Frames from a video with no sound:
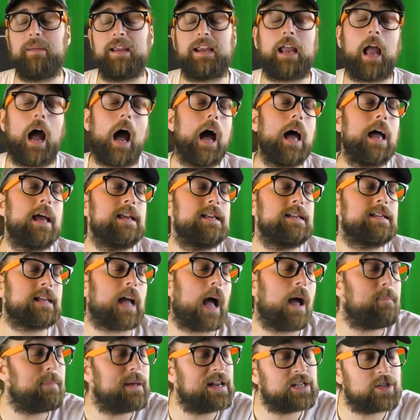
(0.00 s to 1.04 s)
Because
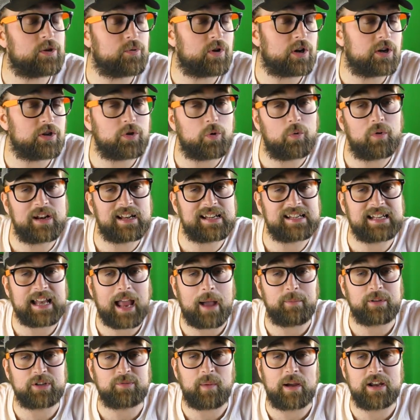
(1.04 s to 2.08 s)
I beat you in a duel and established